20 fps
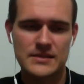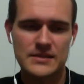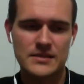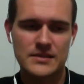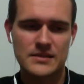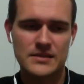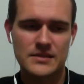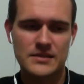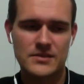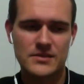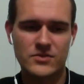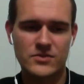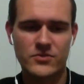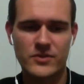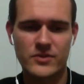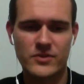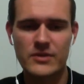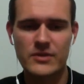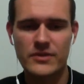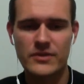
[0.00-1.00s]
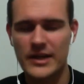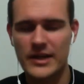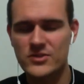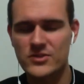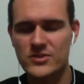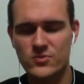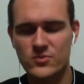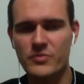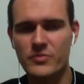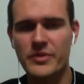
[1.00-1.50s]
So for now, the
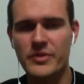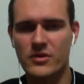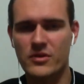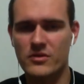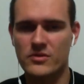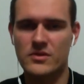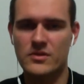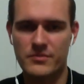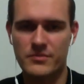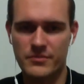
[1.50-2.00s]
collections will be on the